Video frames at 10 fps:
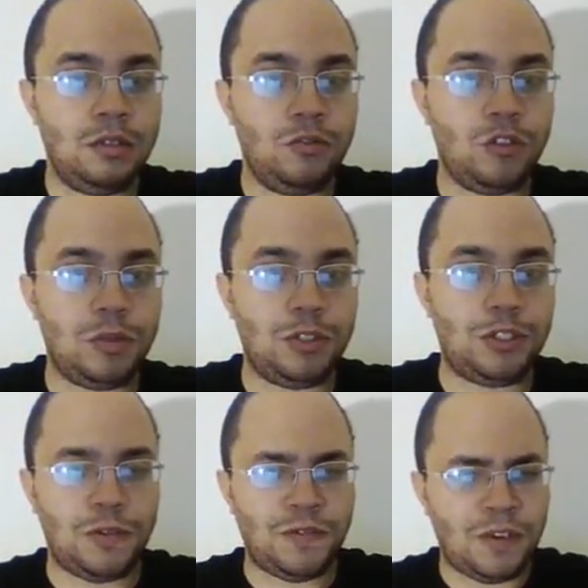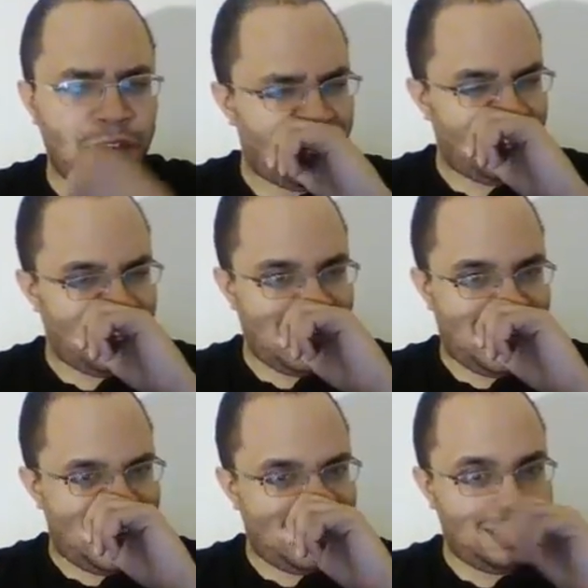Normal so far.
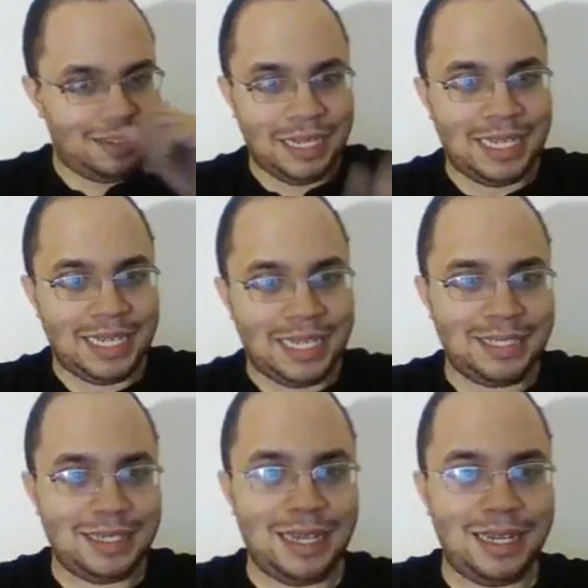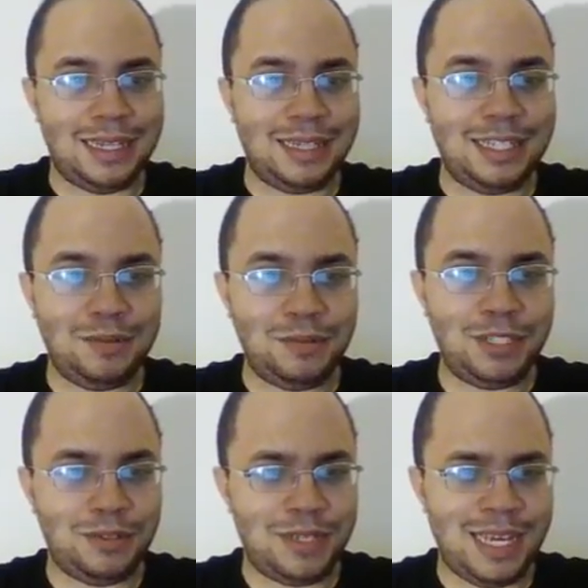I guess this one was
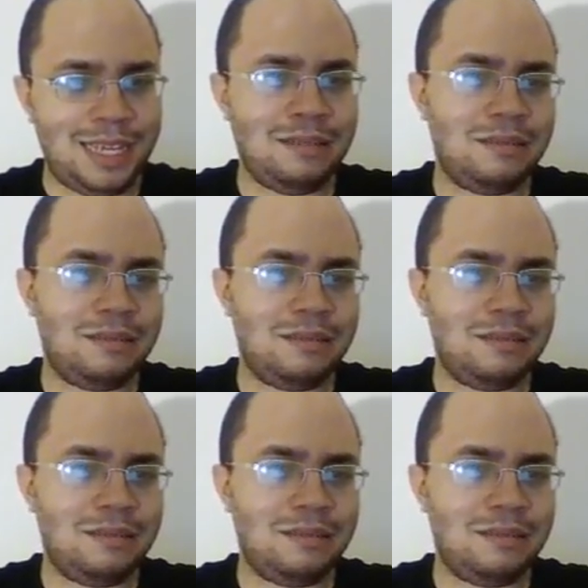okay.